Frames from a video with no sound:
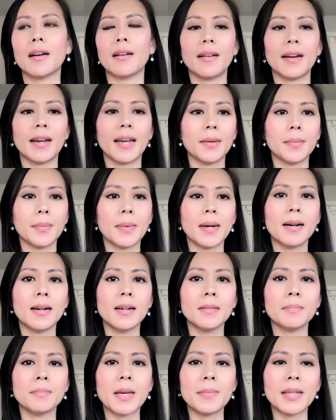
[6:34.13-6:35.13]
all right,
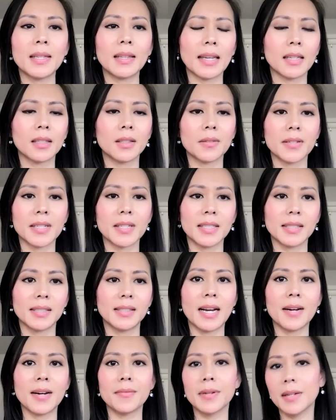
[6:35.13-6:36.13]
well, maybe landlording is
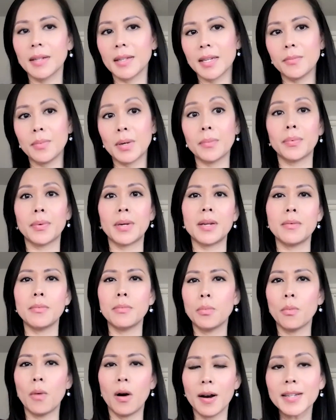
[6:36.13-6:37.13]
not really what we
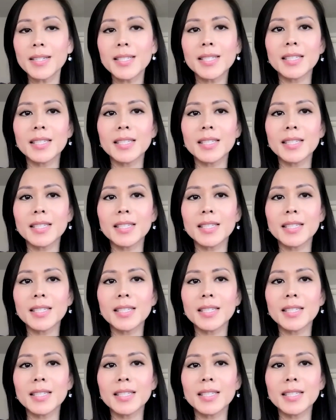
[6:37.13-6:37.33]
want,